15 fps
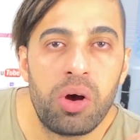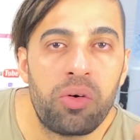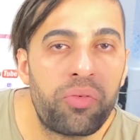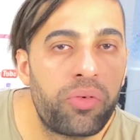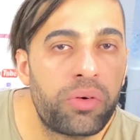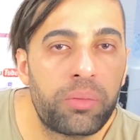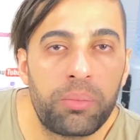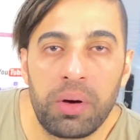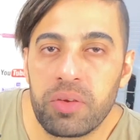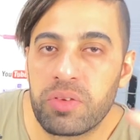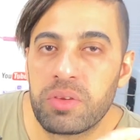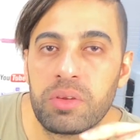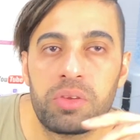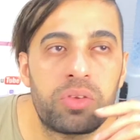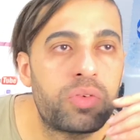For
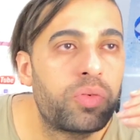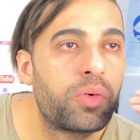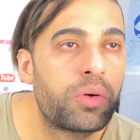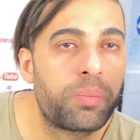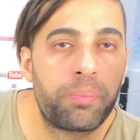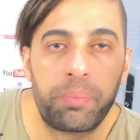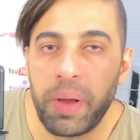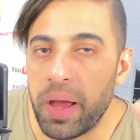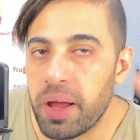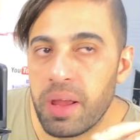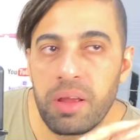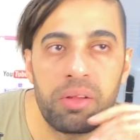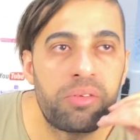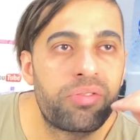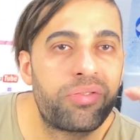muscles, for
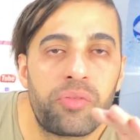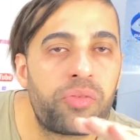pain,